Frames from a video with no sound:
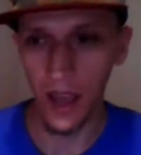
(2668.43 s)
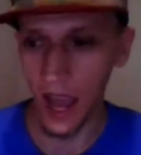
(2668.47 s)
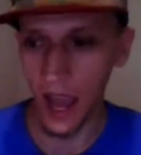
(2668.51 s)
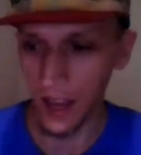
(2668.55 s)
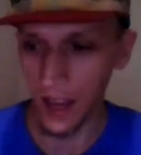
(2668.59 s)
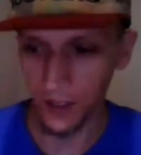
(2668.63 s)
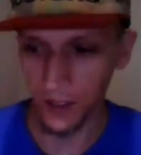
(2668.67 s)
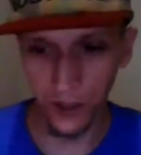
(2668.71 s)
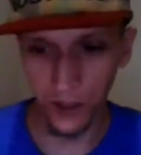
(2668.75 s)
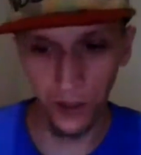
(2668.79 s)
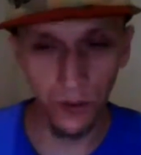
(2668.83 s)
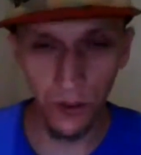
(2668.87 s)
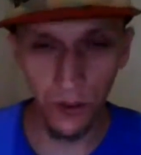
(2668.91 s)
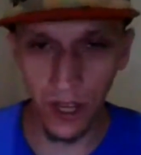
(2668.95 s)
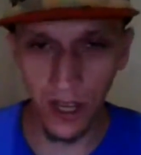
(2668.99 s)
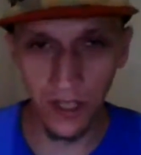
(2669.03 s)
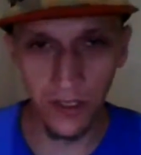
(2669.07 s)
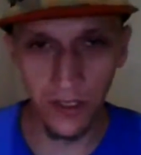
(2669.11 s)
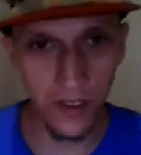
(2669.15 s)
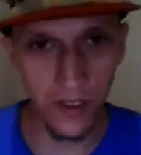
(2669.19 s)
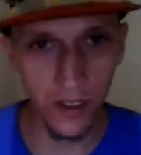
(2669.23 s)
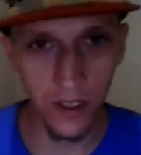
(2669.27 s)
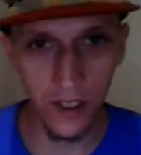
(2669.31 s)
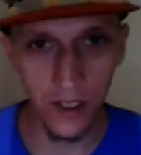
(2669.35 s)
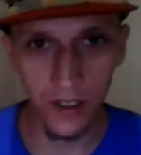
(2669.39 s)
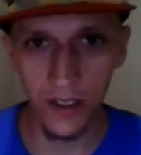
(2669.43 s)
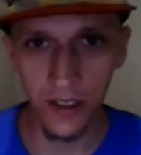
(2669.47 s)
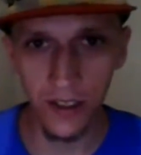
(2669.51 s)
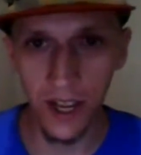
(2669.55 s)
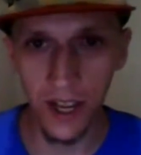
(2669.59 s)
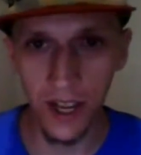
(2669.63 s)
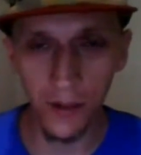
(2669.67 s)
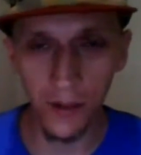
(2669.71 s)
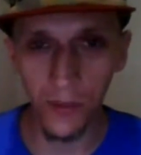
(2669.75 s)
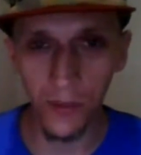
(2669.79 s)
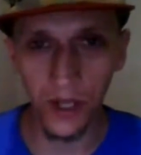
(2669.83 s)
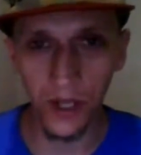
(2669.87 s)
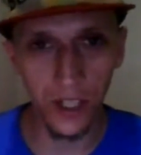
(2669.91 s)
I do not suggest
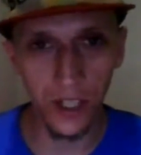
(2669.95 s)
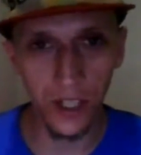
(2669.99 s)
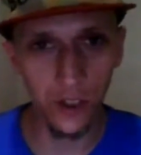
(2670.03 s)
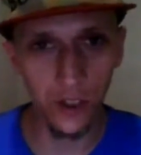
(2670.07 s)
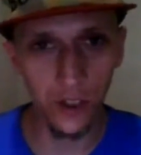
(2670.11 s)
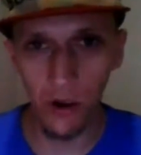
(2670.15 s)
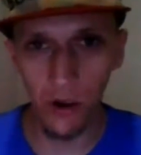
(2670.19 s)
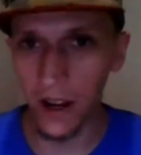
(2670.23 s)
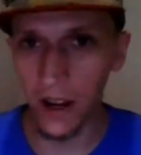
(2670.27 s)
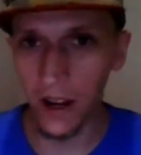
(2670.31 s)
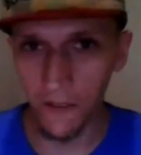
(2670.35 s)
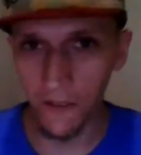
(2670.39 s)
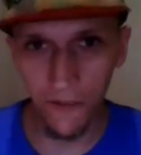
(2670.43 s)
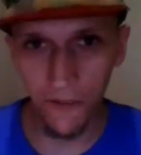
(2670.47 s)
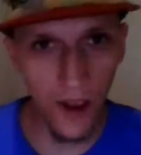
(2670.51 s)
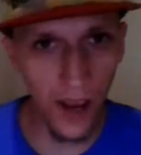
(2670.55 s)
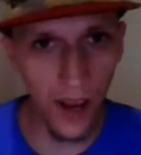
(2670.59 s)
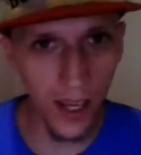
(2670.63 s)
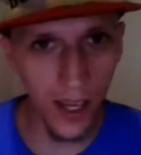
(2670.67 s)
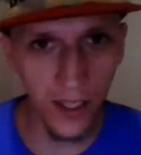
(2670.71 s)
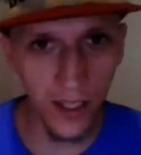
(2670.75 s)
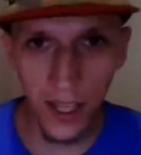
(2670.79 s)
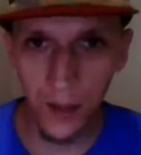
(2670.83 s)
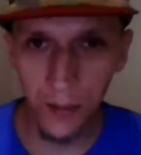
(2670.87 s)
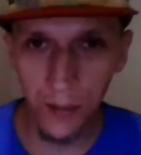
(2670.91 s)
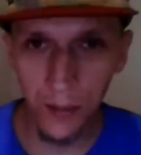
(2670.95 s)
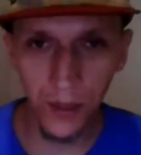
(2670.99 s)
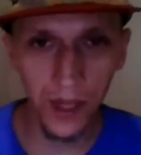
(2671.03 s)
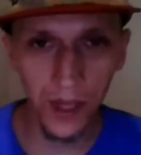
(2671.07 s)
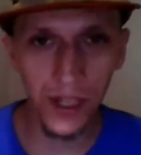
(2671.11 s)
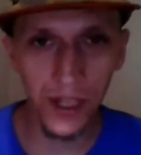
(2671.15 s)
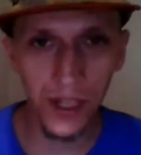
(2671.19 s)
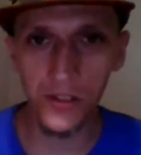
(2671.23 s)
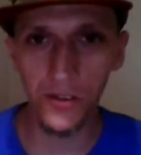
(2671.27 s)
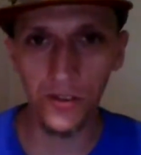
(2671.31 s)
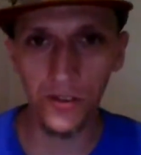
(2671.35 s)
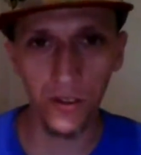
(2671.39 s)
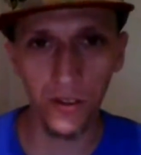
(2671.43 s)
anybody try to find that
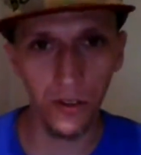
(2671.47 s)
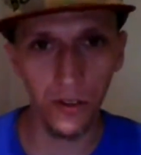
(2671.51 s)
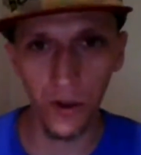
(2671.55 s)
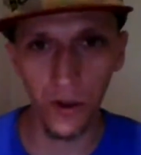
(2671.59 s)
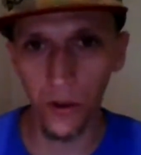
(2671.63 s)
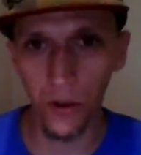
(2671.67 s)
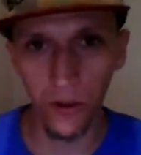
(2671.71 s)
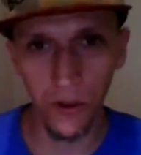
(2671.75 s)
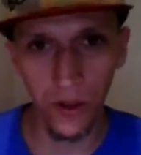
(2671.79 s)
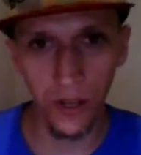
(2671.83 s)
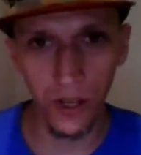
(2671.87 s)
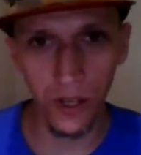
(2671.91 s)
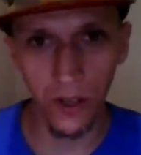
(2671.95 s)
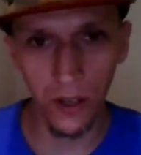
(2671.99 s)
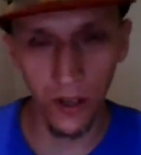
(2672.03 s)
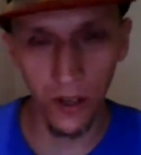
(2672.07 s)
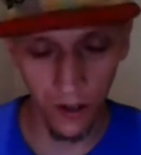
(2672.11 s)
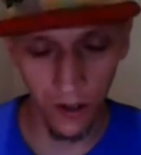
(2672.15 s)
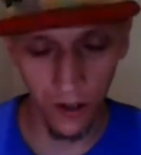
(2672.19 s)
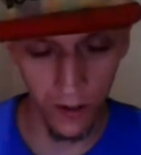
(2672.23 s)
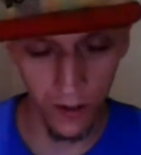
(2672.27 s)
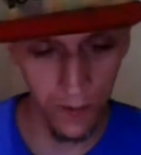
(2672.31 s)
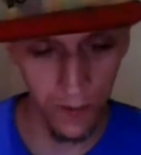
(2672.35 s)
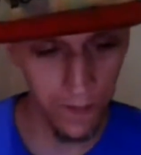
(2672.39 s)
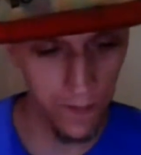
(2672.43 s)
place or to go there.